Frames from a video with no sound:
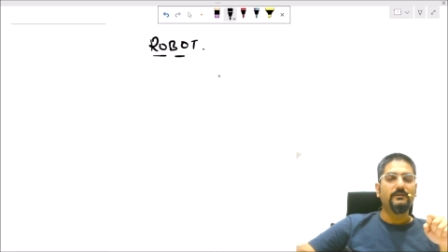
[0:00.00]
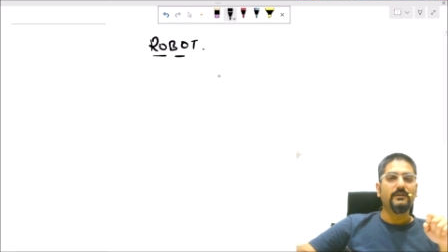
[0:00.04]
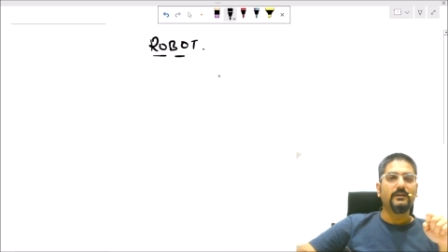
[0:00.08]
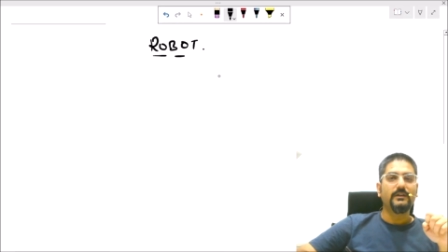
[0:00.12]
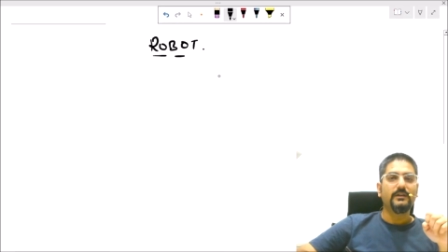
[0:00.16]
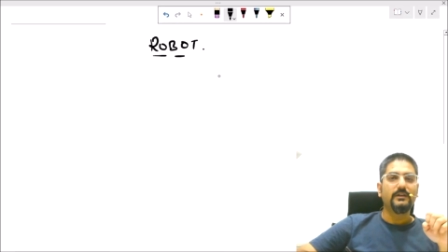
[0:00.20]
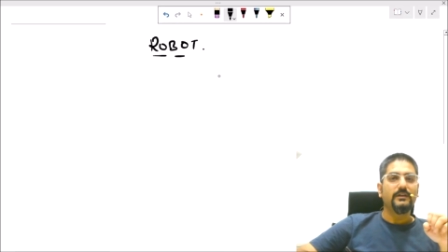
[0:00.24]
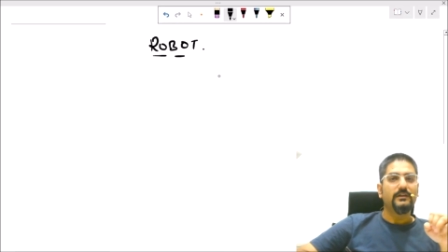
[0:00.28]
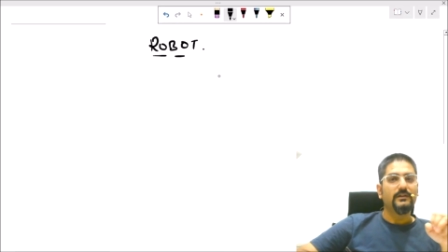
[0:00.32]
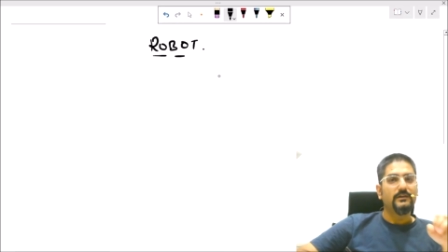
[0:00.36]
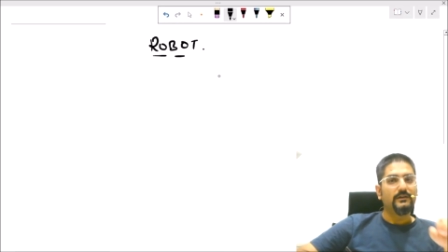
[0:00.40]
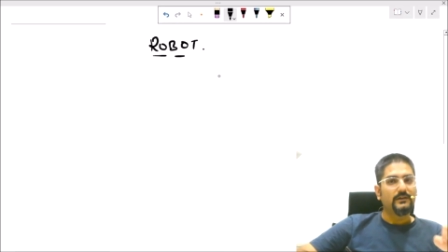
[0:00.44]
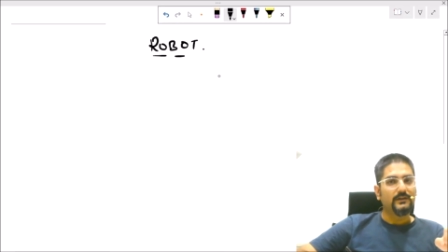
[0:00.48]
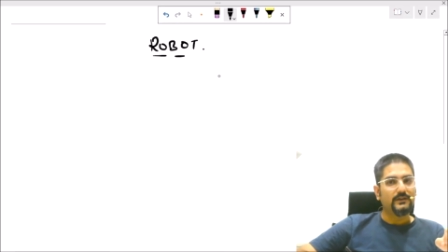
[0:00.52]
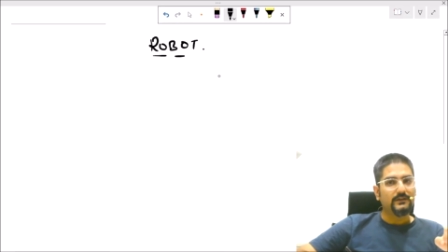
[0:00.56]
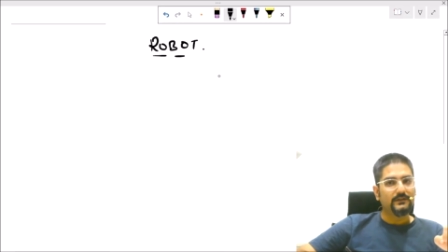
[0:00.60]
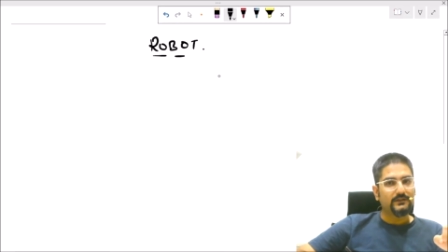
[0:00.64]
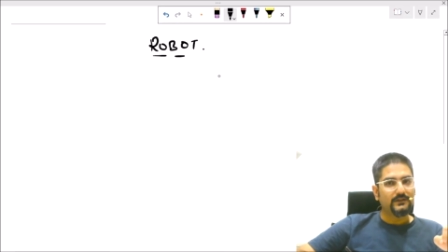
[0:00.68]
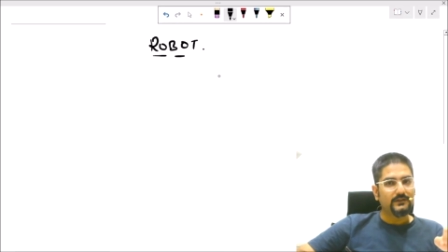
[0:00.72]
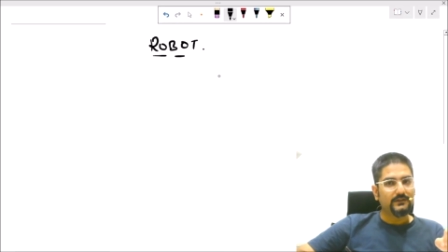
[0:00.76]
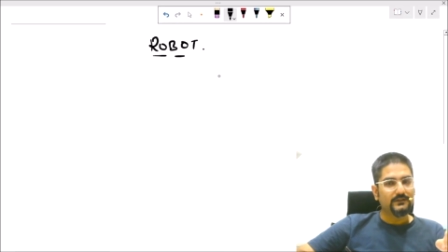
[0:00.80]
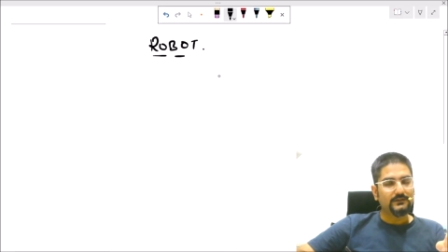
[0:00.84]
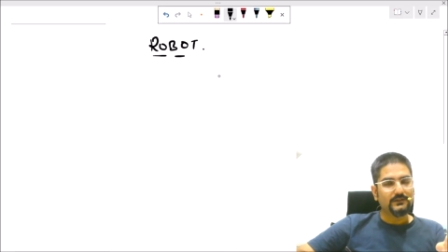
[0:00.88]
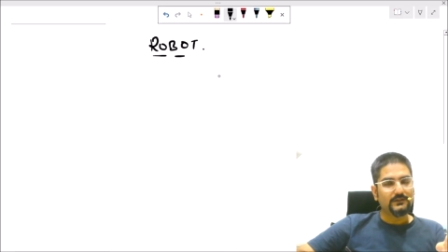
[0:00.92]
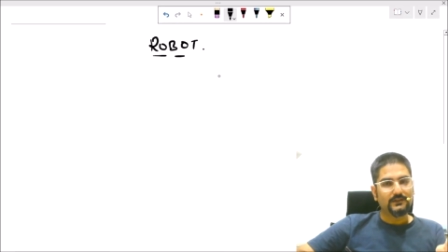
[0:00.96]
very
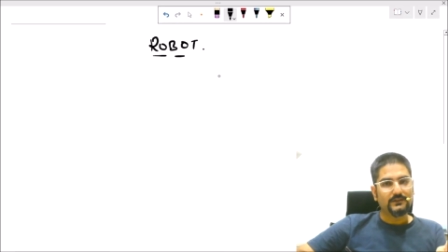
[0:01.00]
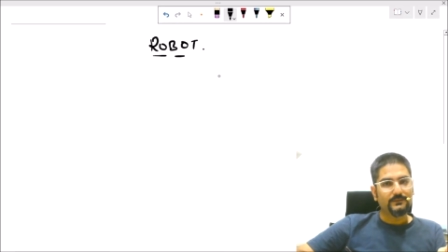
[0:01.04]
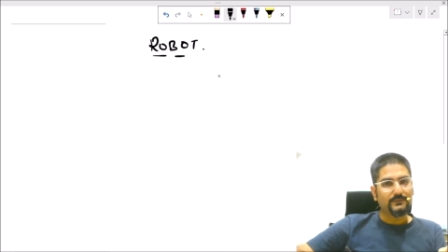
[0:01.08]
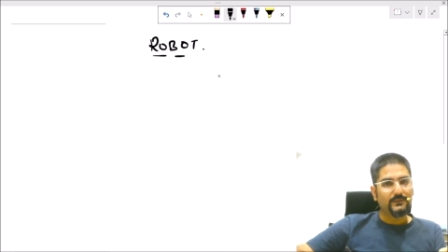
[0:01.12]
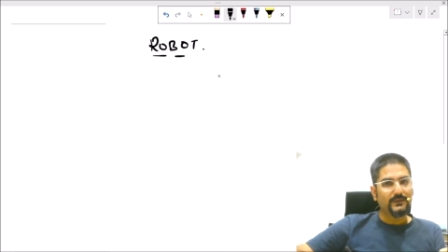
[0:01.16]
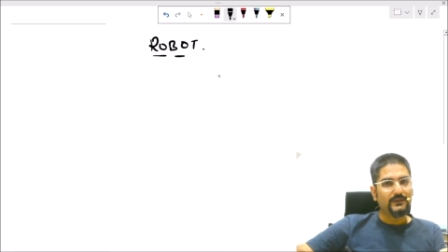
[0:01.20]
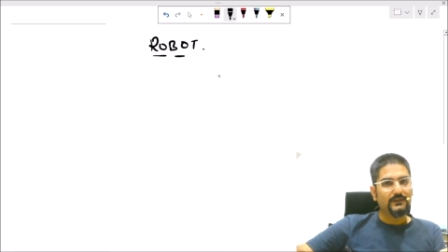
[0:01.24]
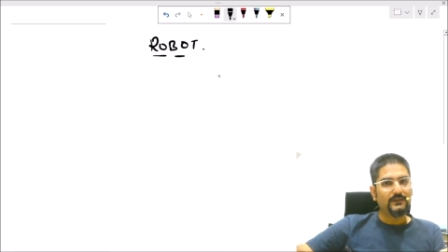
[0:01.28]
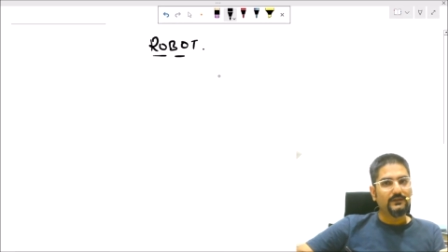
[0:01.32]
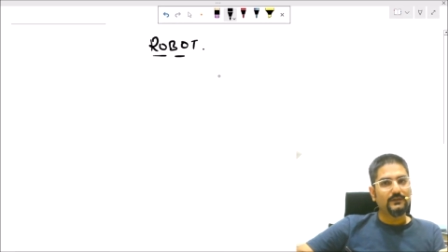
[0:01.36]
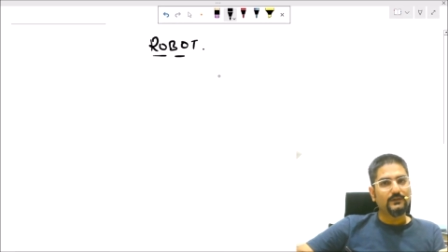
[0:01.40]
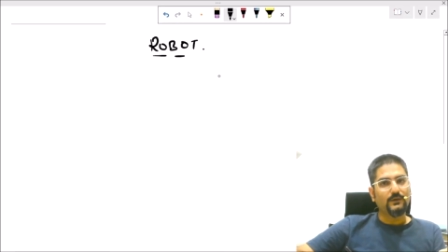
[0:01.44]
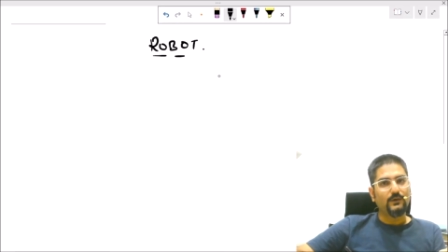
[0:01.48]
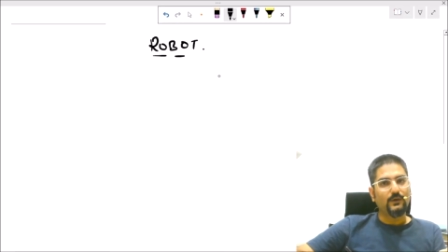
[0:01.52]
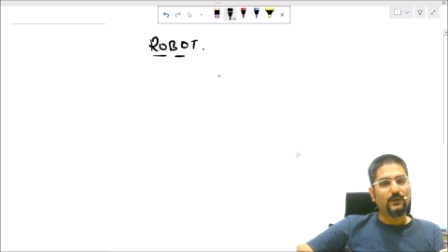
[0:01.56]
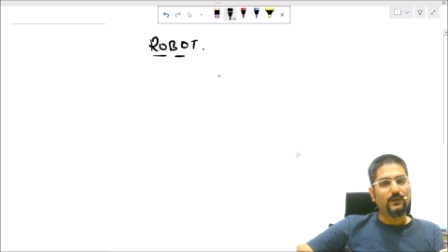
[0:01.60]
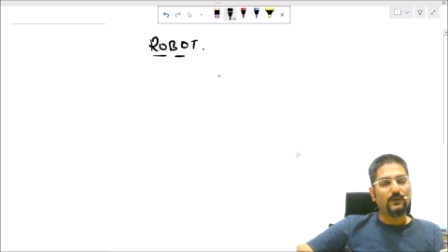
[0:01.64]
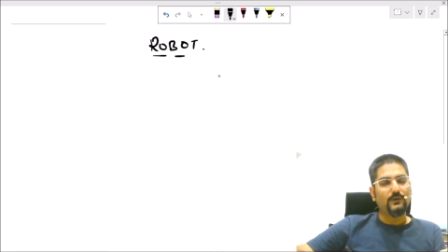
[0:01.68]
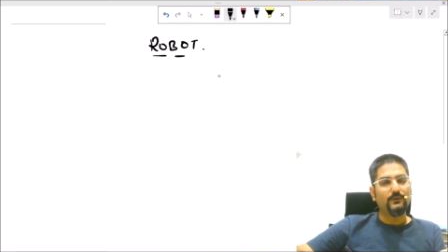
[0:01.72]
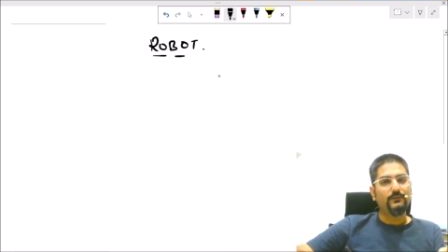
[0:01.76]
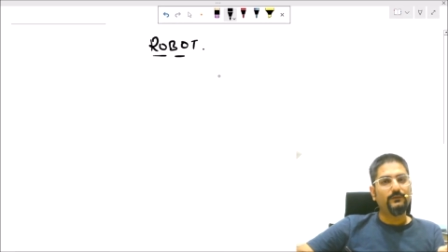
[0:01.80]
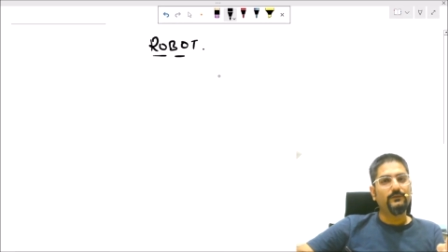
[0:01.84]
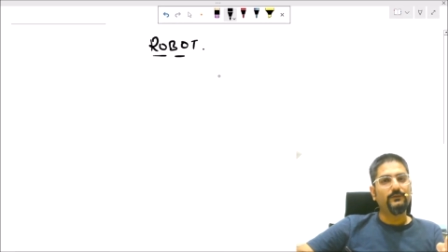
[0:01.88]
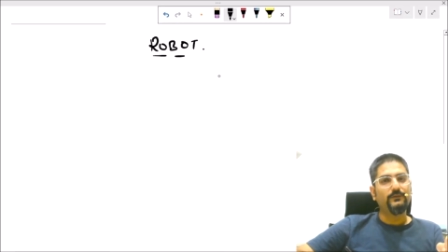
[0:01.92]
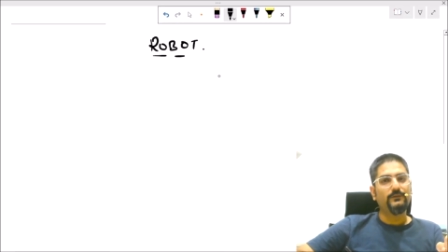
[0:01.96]
interesting judgment
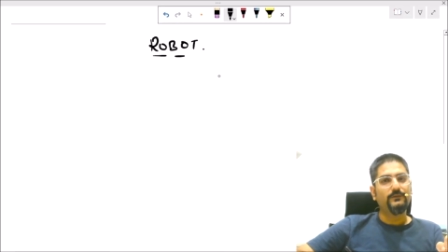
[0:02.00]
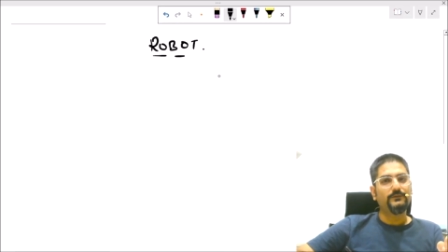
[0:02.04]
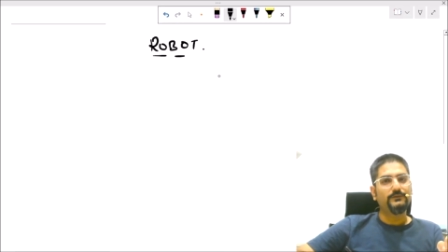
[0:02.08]
of